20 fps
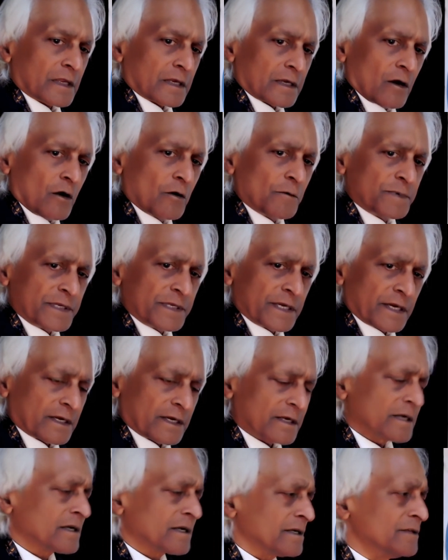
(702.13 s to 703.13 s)

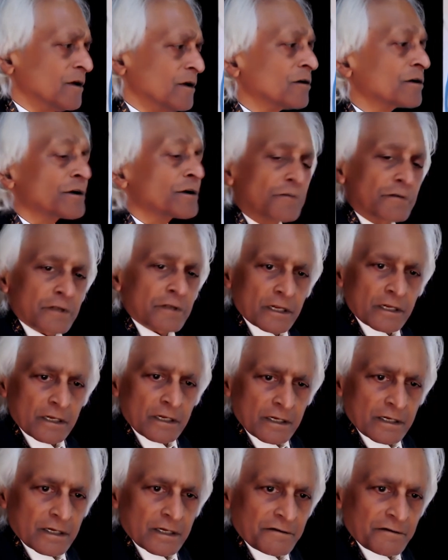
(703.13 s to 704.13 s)
opening
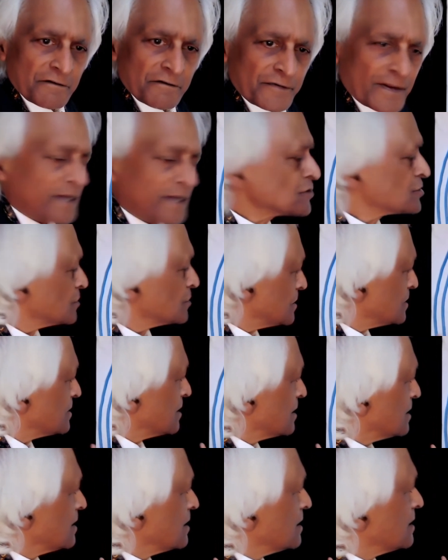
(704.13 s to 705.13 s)
inaugural reflection
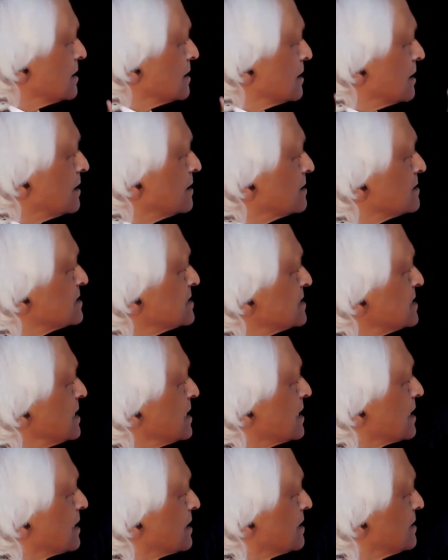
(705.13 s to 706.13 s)
and
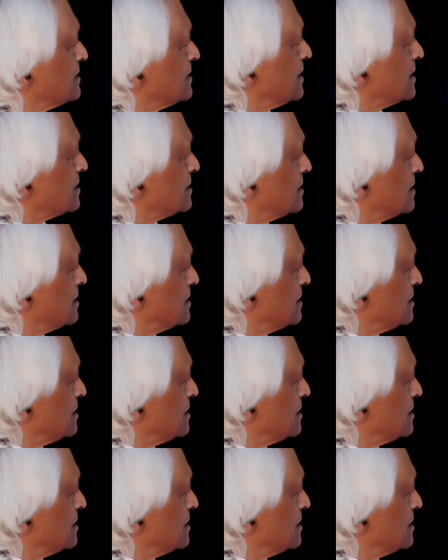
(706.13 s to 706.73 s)
seeing that